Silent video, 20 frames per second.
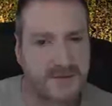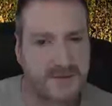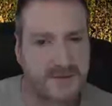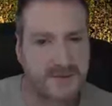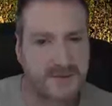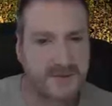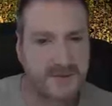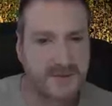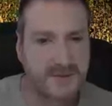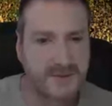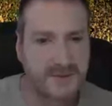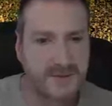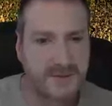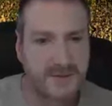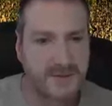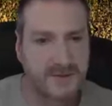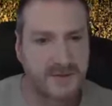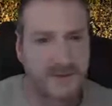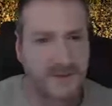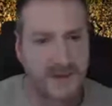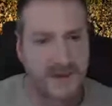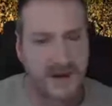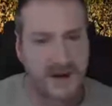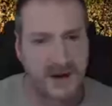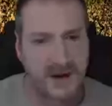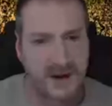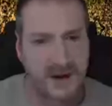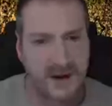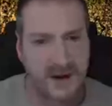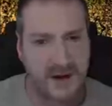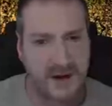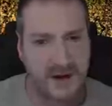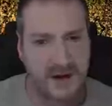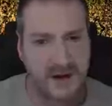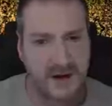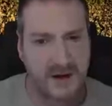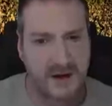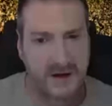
Nothing is said.